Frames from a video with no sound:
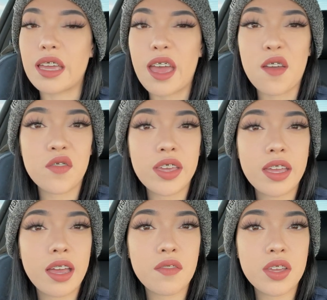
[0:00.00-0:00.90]
heavy
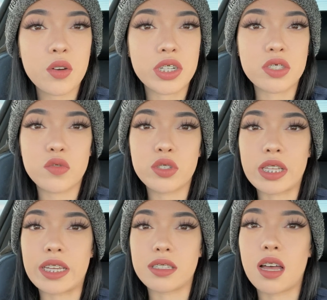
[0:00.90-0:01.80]
or just feels
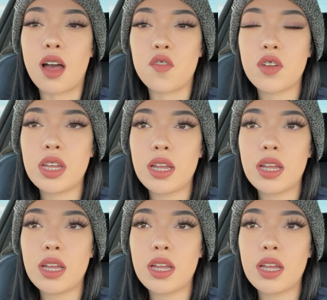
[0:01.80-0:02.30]
like tough,